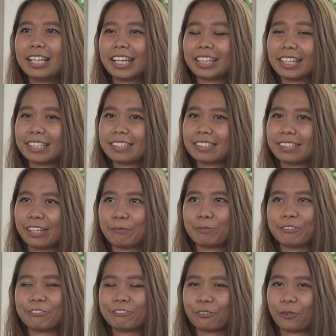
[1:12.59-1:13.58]
Like I
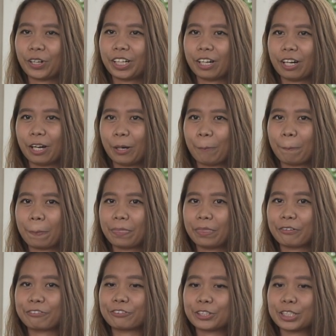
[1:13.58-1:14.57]
said before,
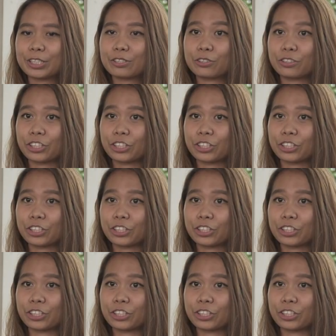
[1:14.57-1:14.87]
the first